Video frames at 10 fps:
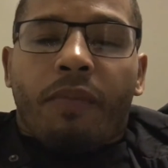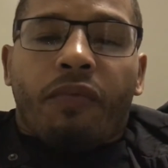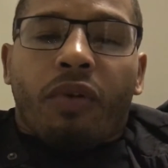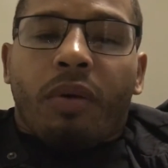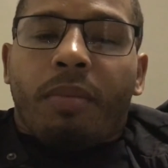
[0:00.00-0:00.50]

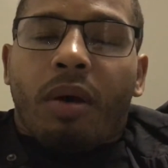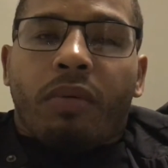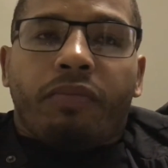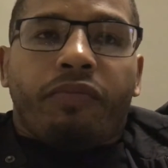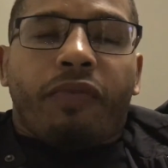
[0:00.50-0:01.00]
for
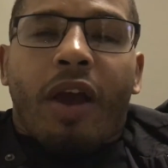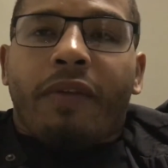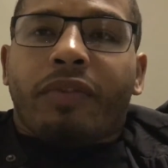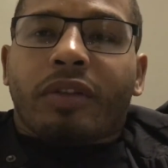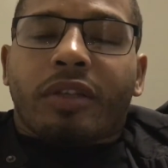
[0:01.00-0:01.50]
about
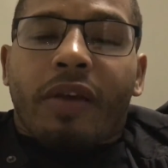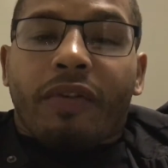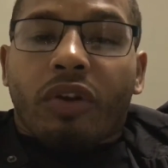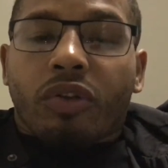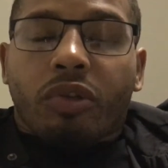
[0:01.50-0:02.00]
500 to
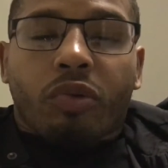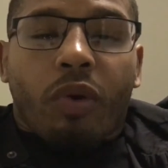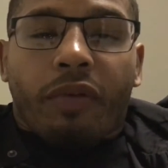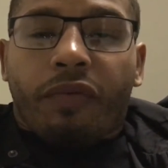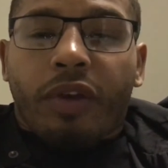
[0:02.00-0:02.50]
700
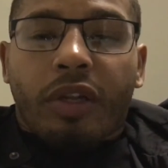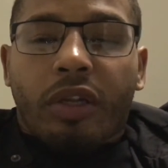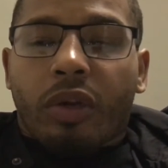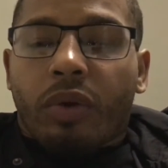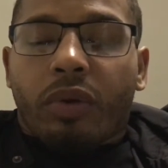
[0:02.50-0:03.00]
square feet,
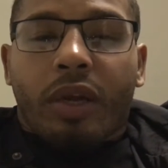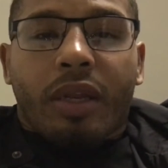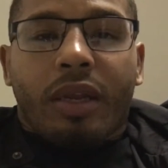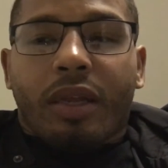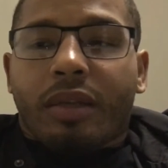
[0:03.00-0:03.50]
and